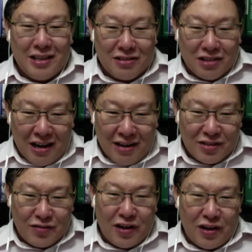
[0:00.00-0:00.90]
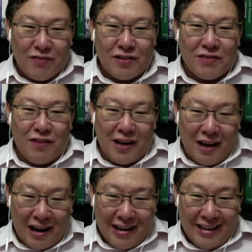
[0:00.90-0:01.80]
tribes favored very
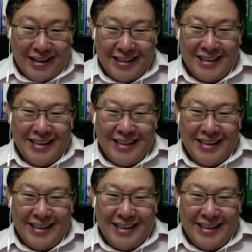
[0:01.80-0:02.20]
highly,